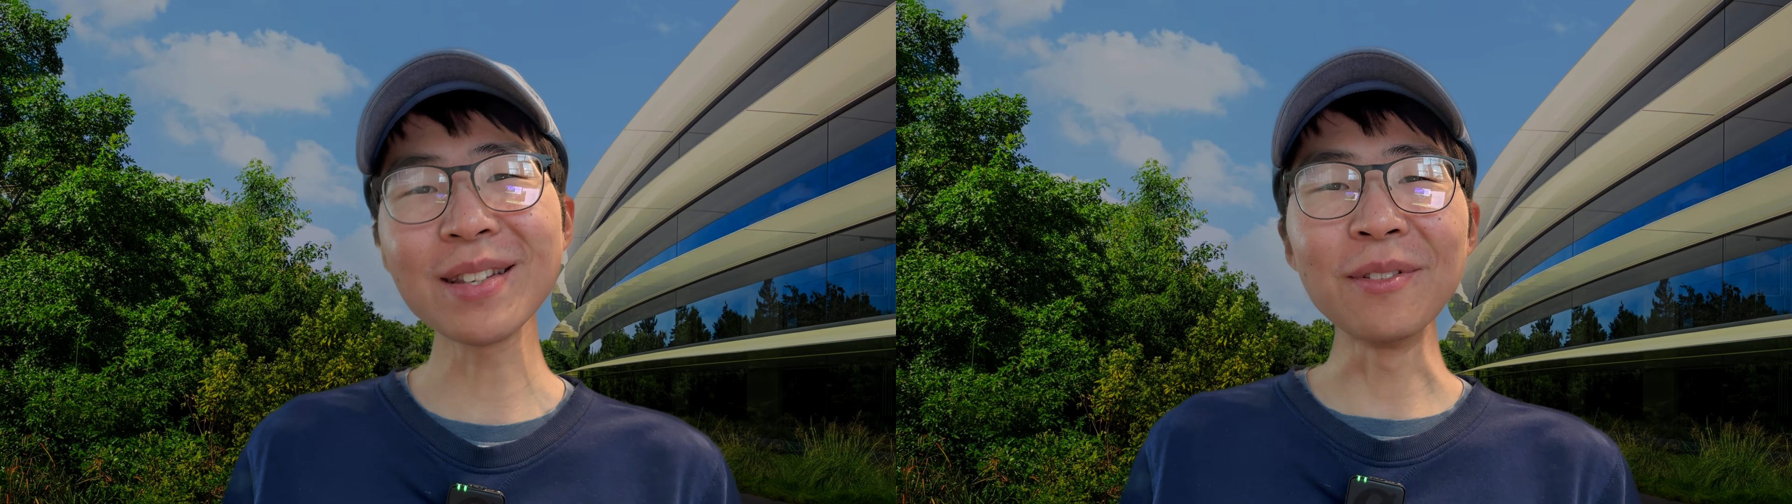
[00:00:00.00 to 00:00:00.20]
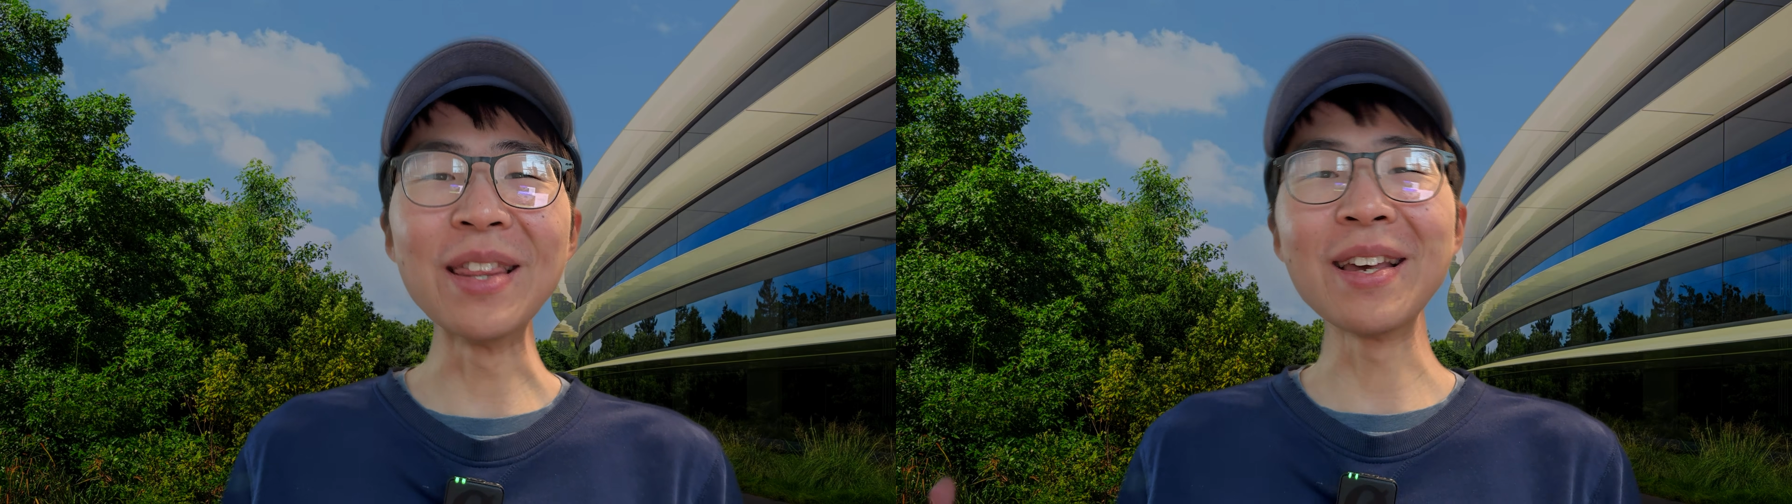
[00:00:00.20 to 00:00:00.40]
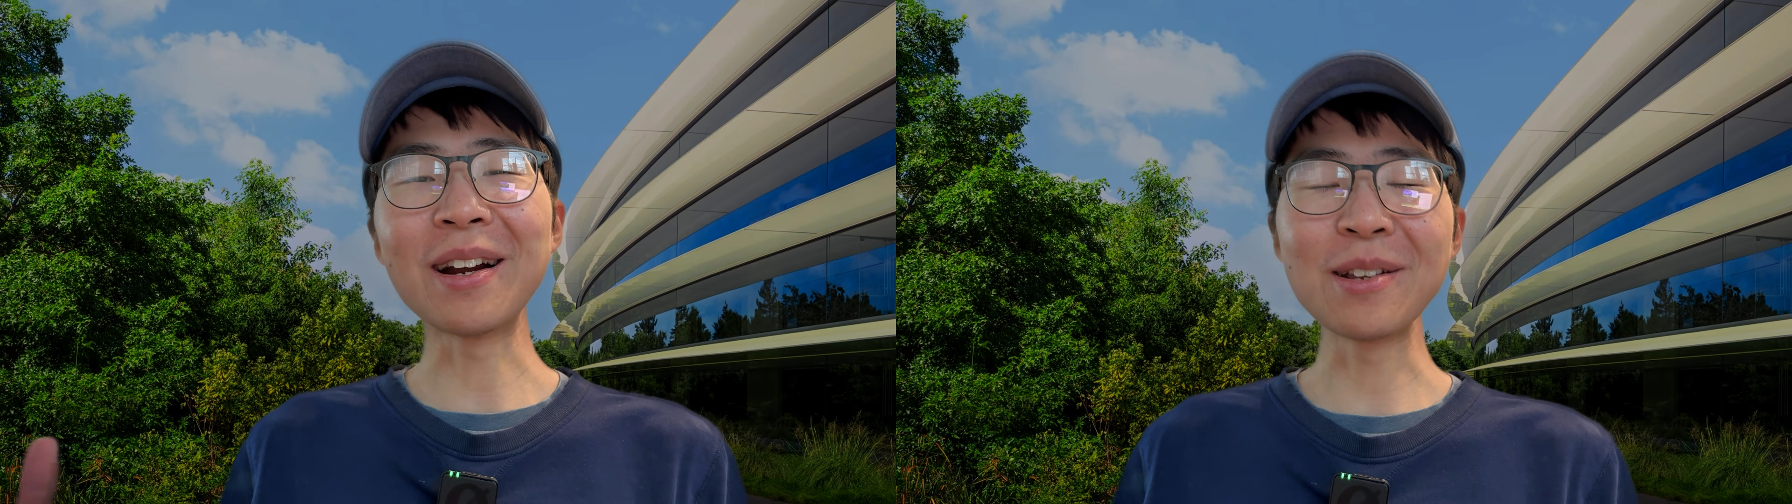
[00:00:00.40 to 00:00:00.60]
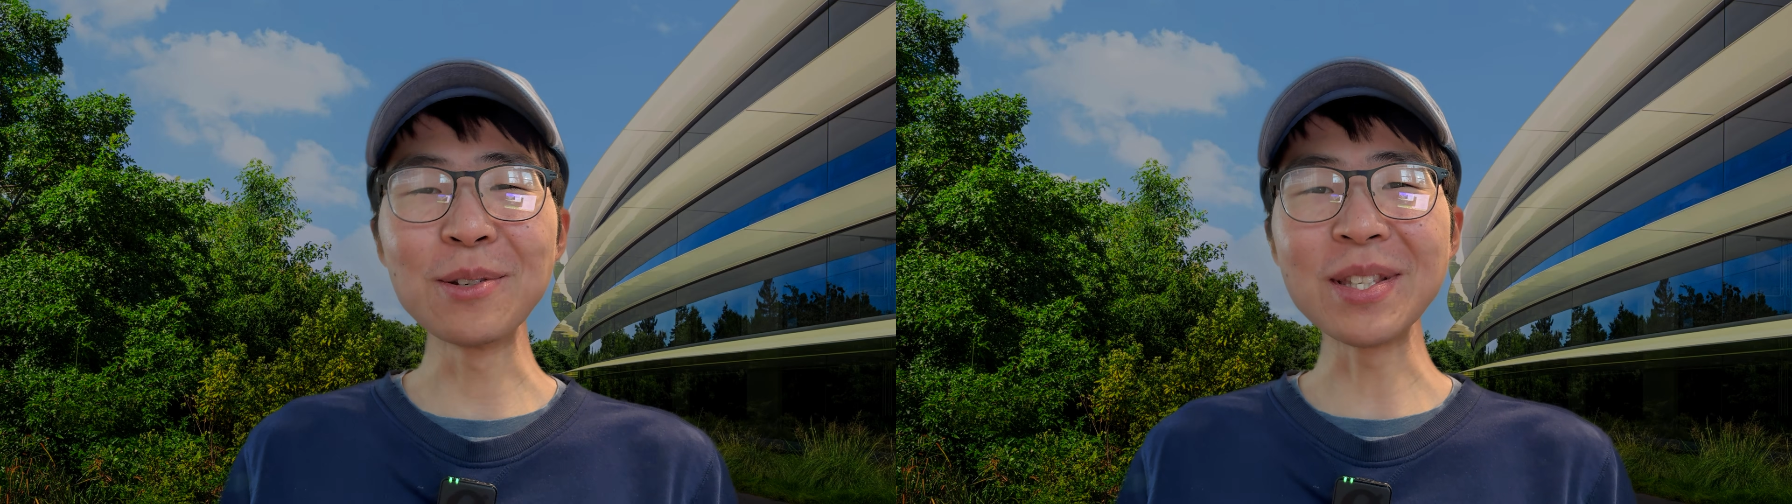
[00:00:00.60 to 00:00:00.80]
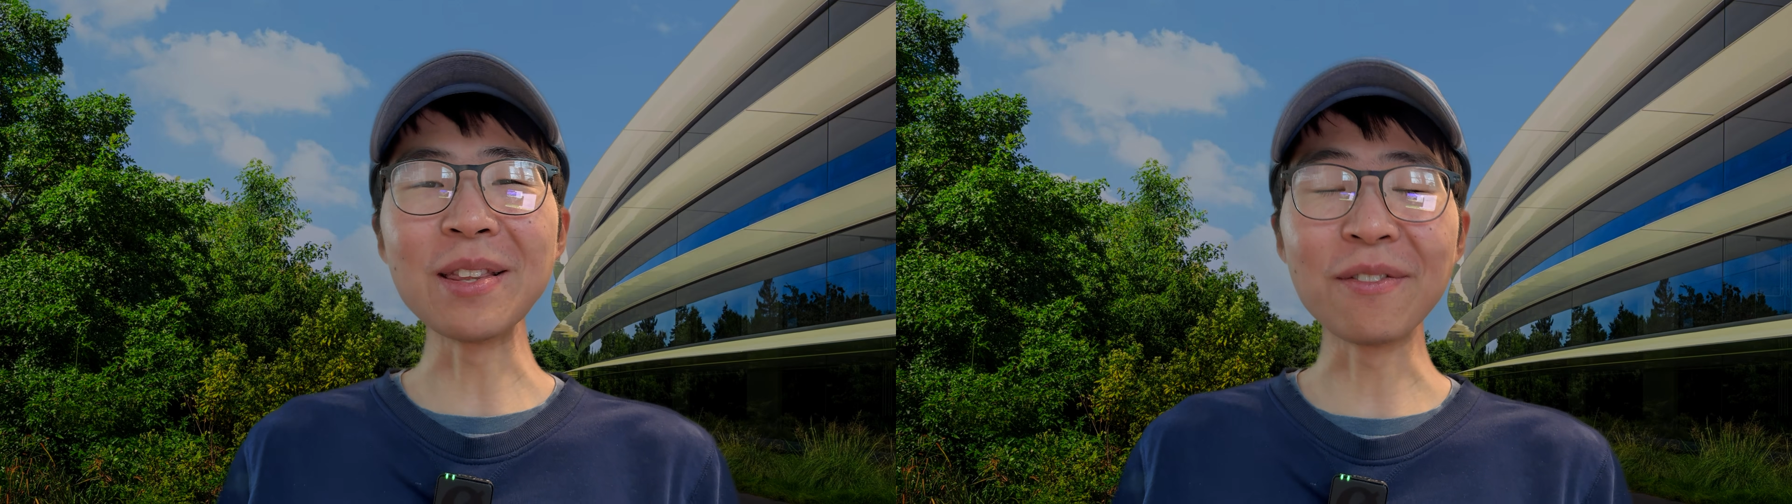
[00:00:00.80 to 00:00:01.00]
when they are
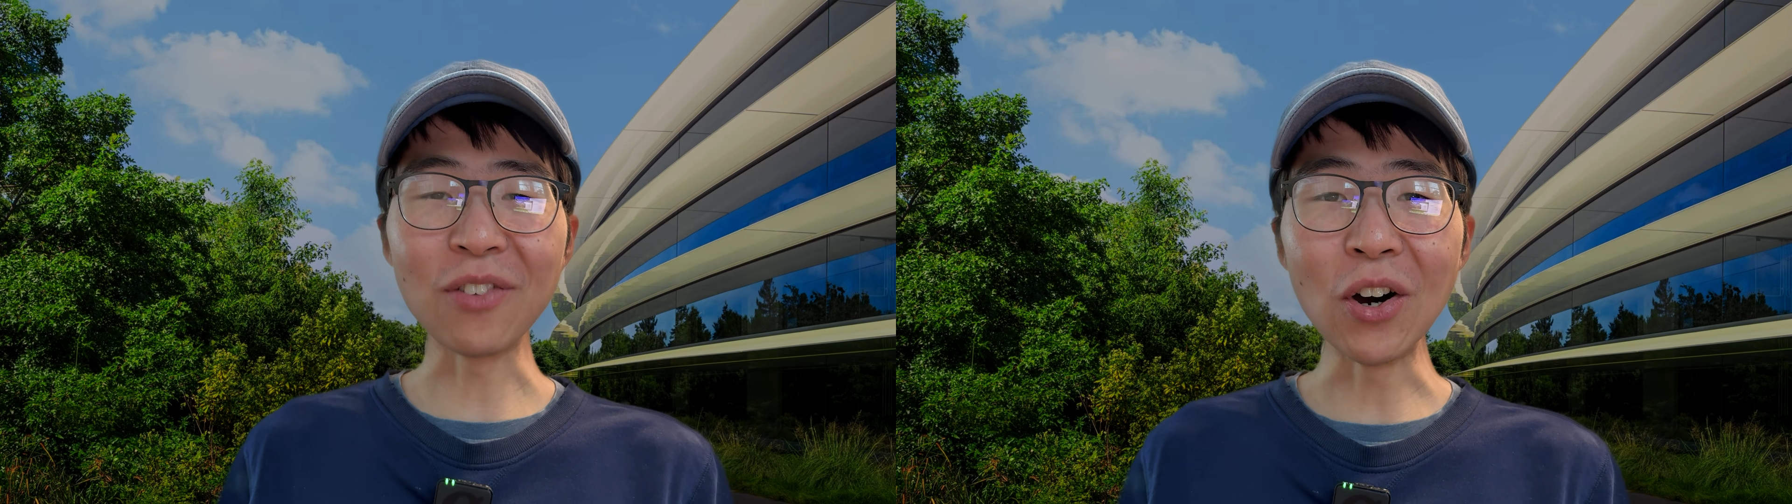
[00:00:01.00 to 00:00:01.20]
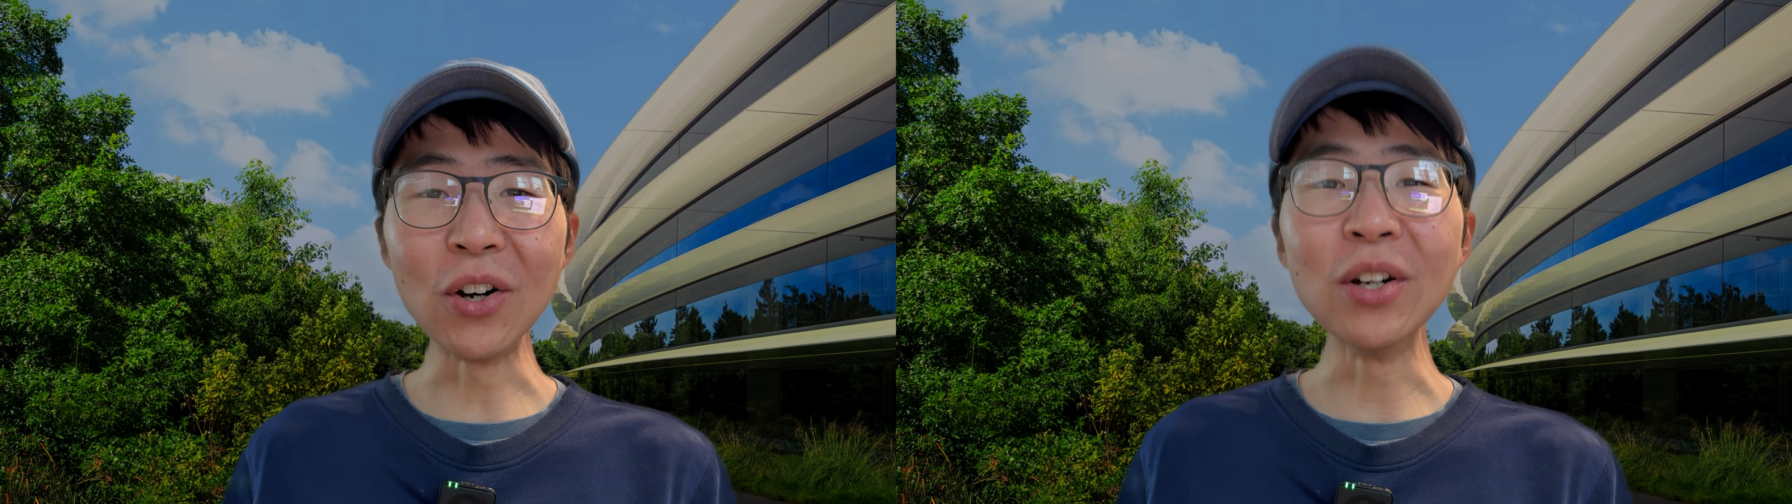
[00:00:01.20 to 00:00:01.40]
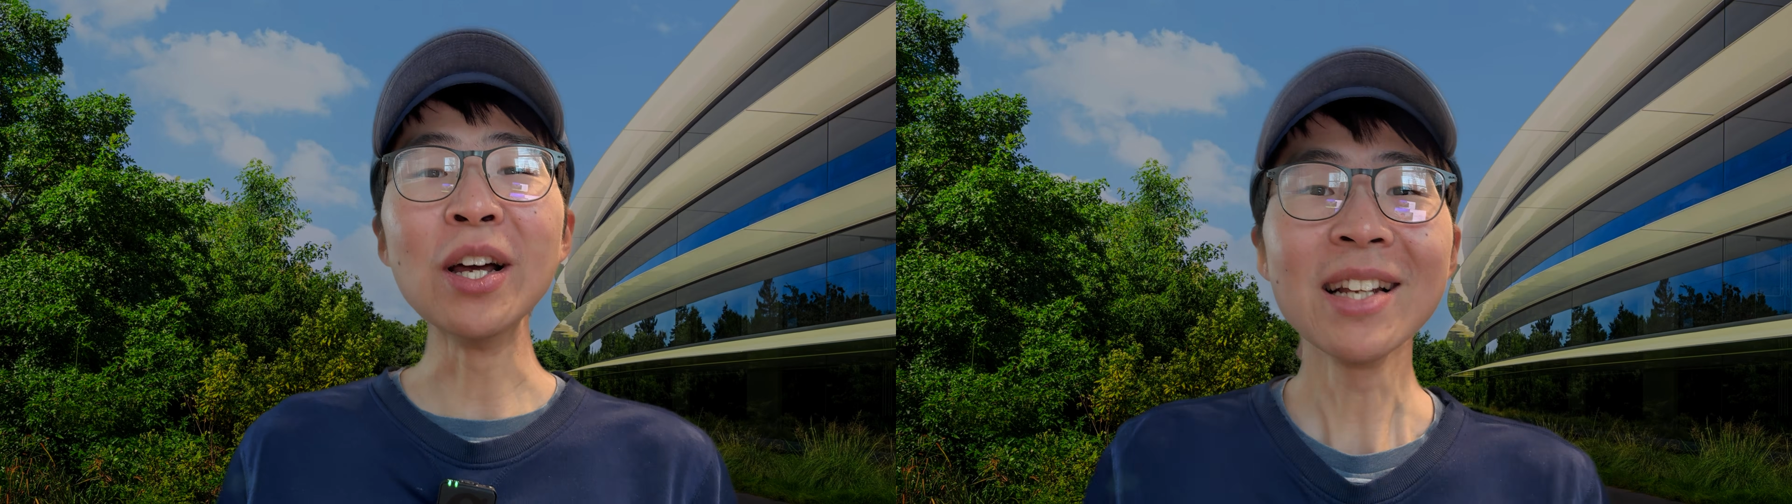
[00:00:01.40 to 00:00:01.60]
using the phone.